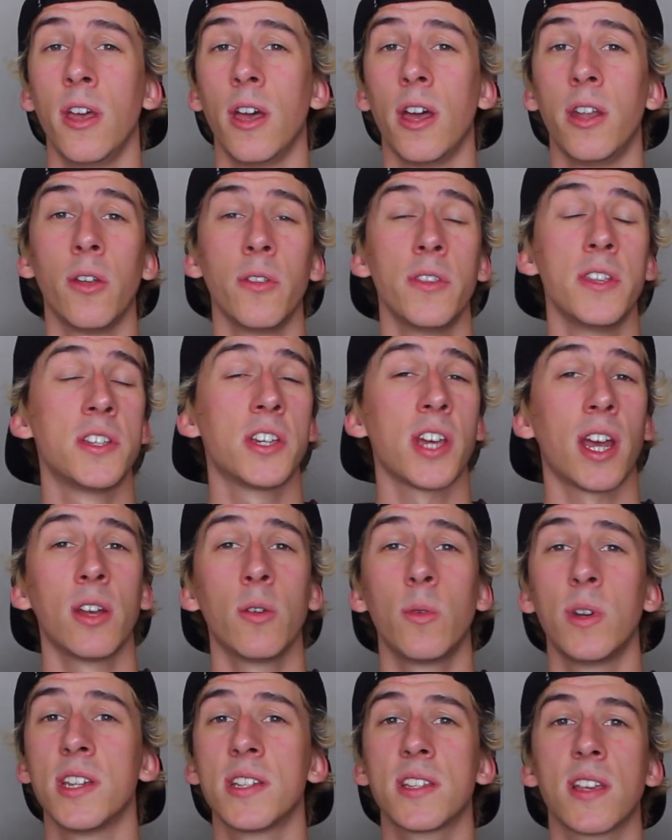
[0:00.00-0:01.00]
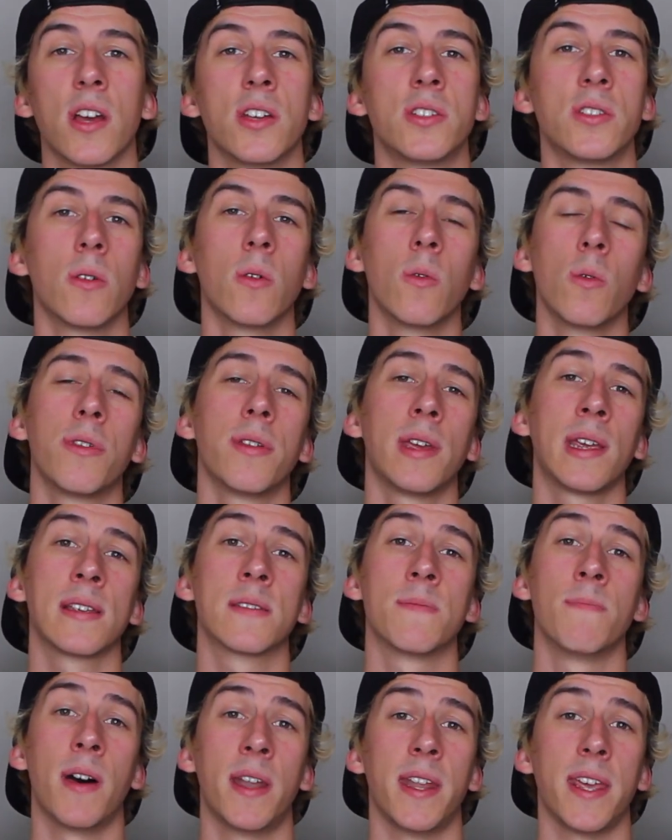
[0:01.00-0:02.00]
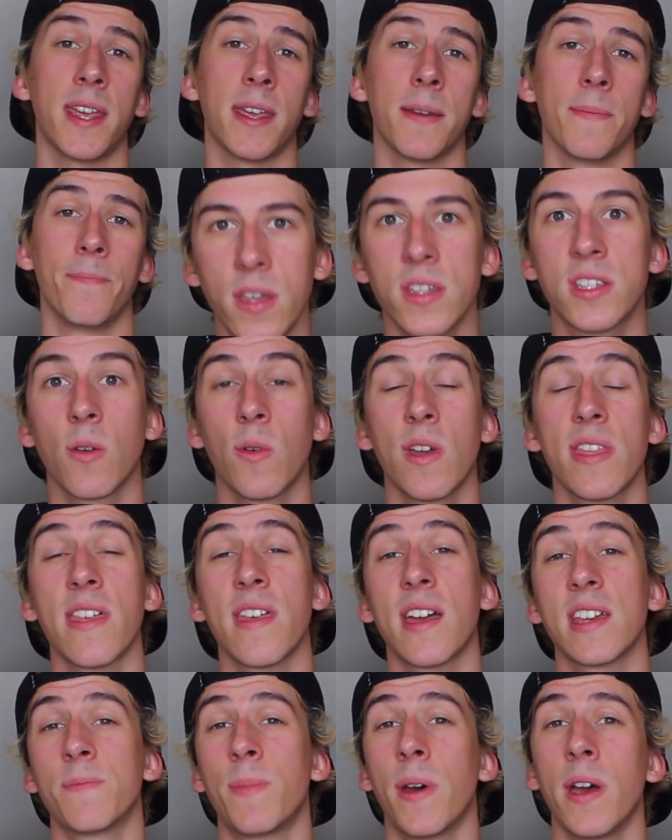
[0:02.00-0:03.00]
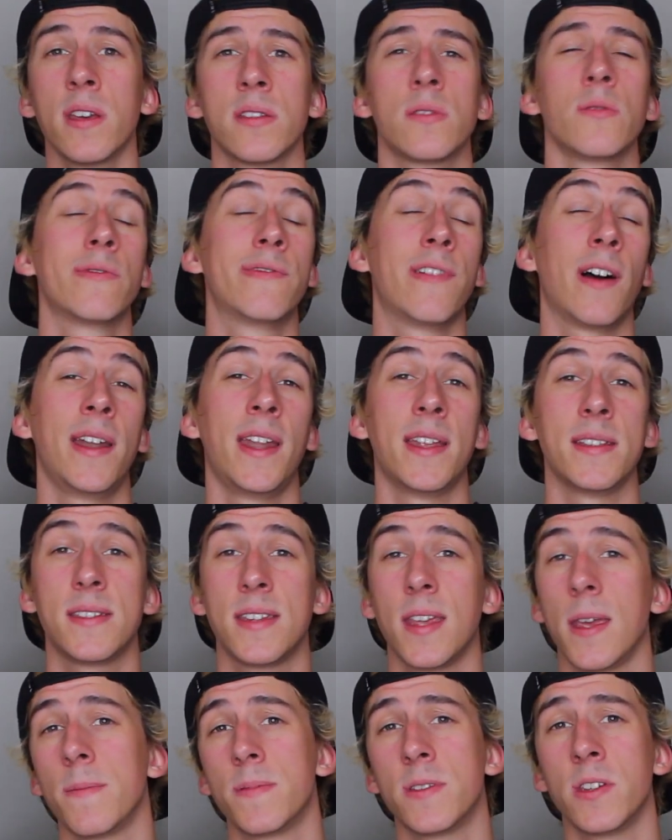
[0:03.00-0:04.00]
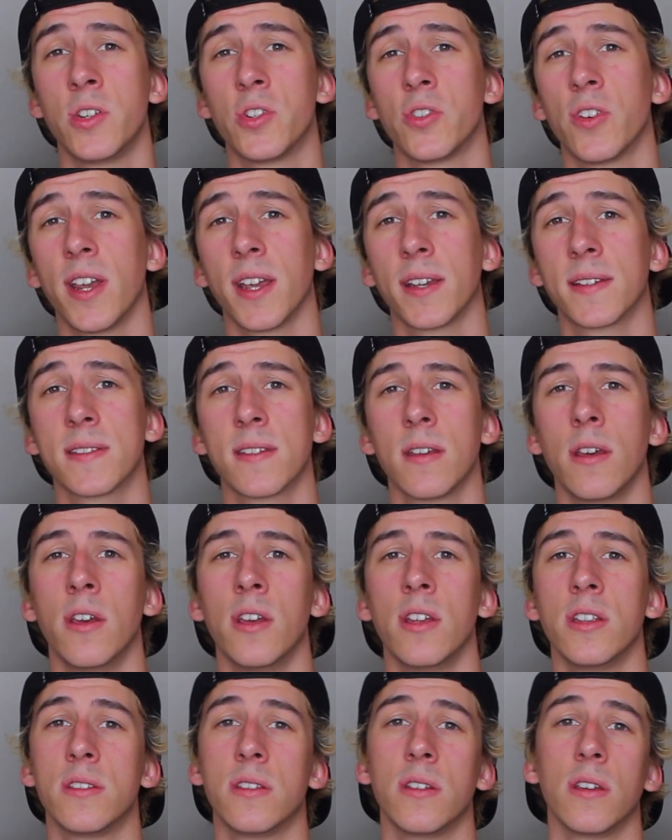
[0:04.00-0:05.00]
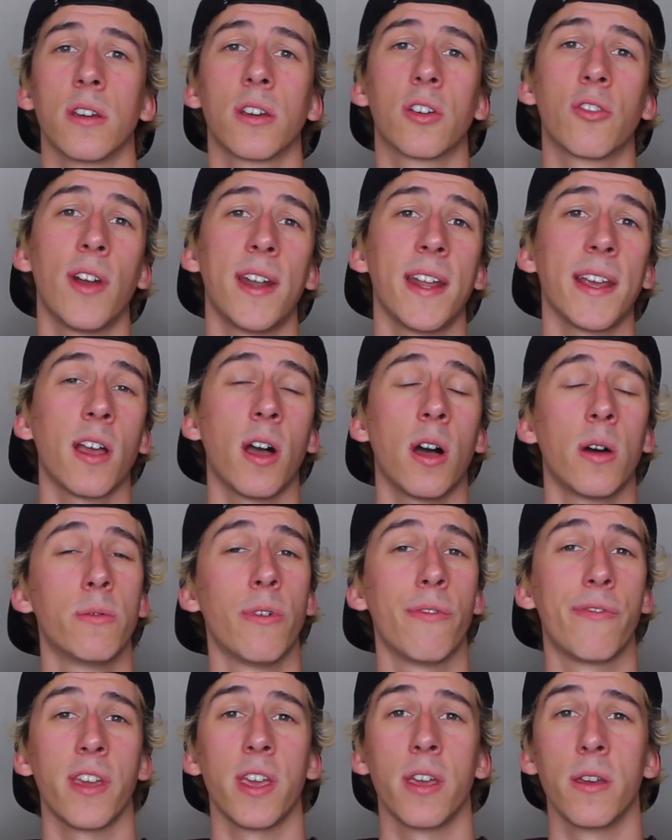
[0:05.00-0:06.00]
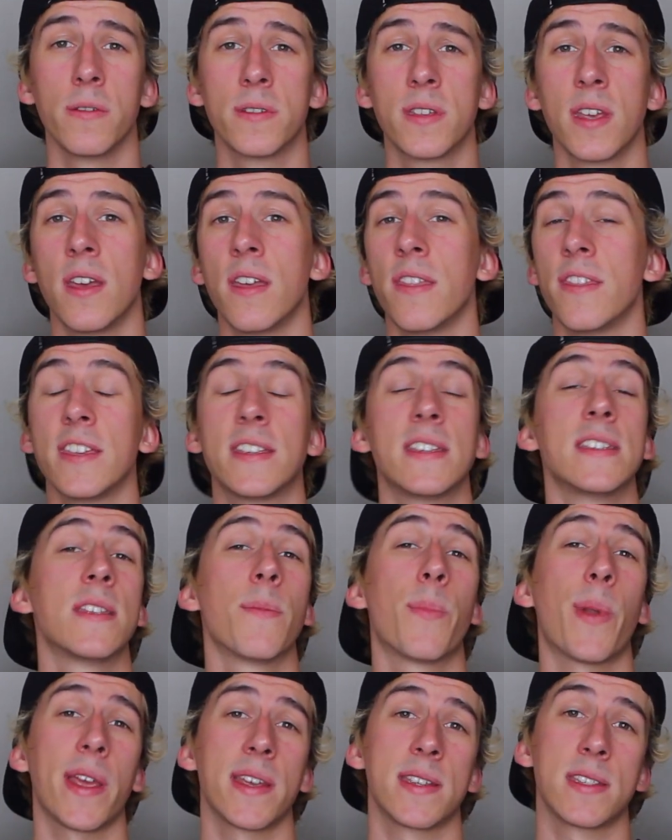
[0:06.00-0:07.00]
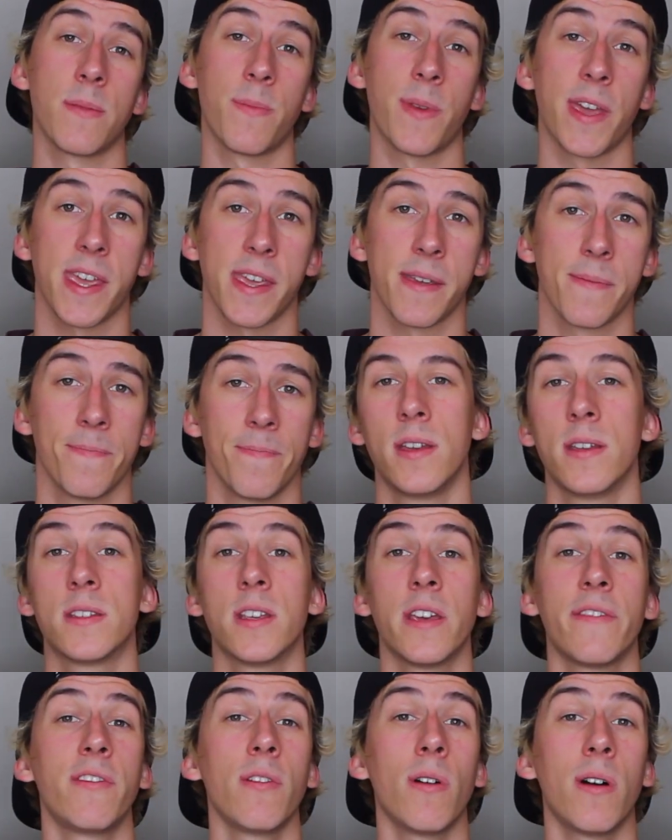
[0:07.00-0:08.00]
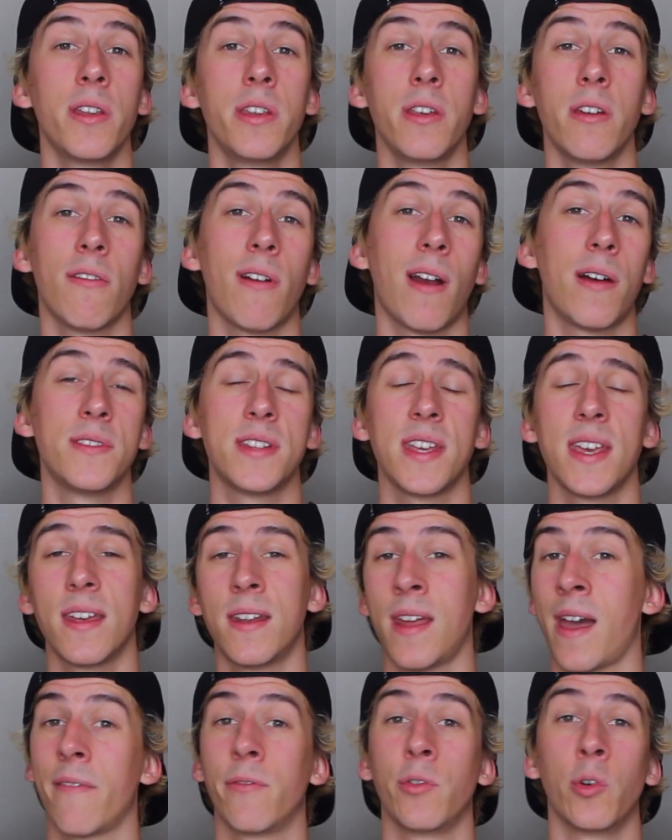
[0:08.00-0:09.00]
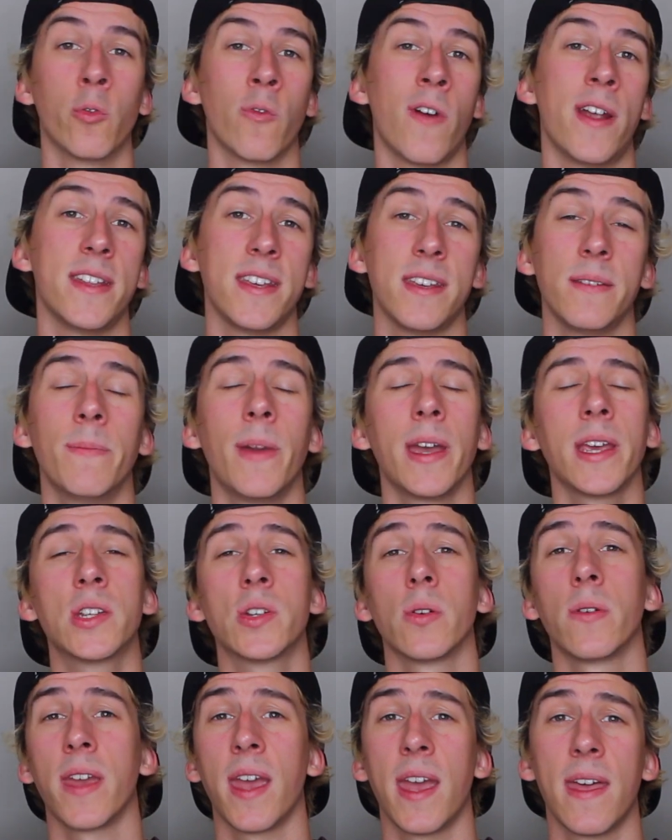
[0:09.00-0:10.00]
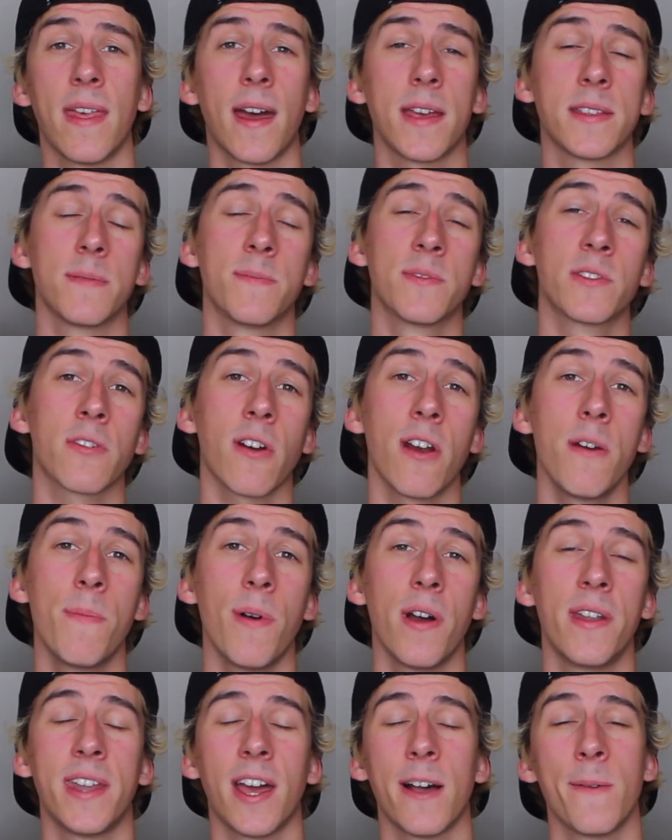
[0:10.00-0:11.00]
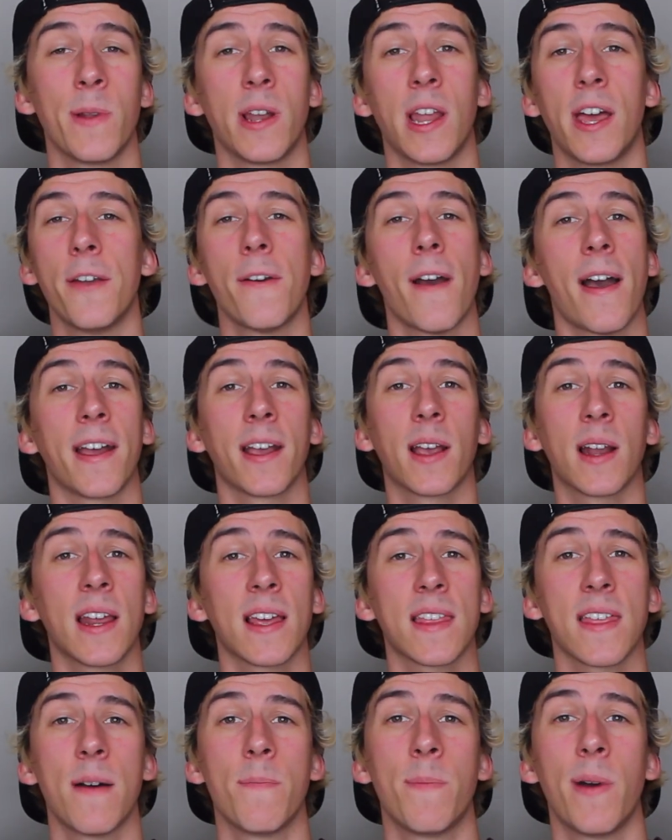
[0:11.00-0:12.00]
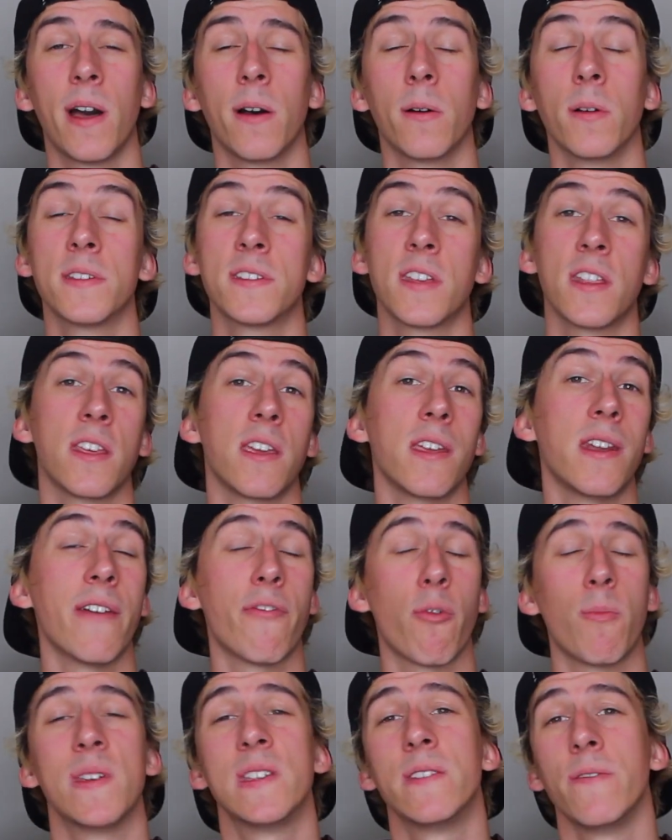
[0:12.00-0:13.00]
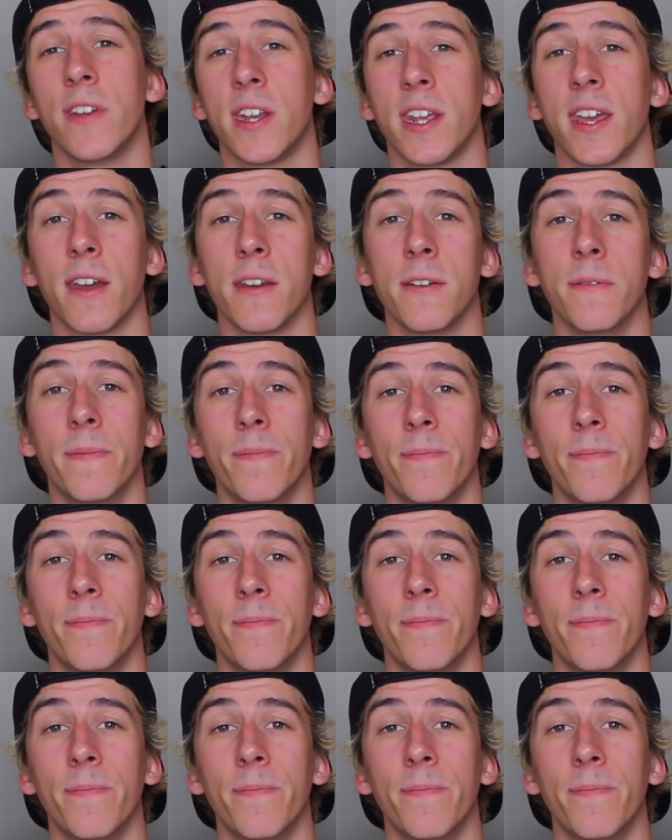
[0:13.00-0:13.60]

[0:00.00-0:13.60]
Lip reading: and on this channel we discuss all things money. So whether that's personal finance tips and tricks to credit card reviews, this is the place to be. So if you are new around here and haven't already, make sure you hit that subscribe button down below and click that bell so that you never miss a video.